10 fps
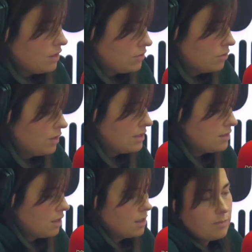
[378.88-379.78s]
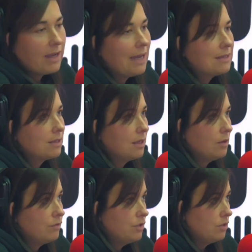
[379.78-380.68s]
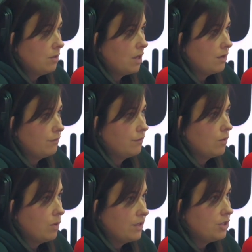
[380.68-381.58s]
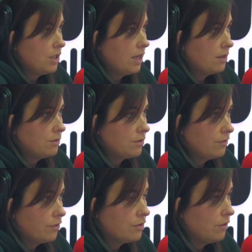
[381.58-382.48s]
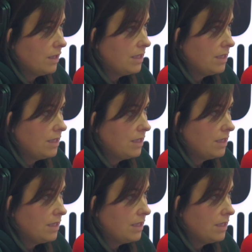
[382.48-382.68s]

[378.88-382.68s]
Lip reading: so they start by asking, you have to do a lot of questionnaires, first of all,